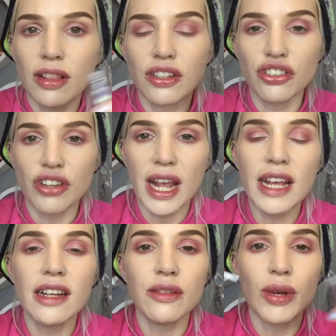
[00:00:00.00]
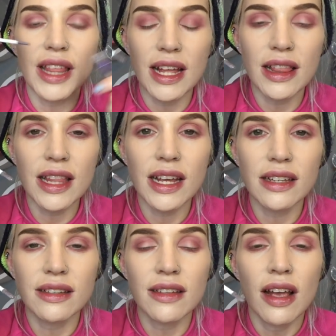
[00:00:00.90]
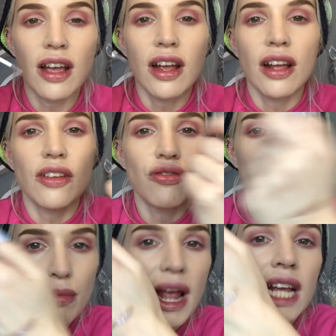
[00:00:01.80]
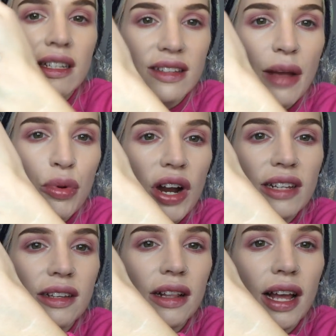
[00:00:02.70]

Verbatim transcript: The shades within this remain separated.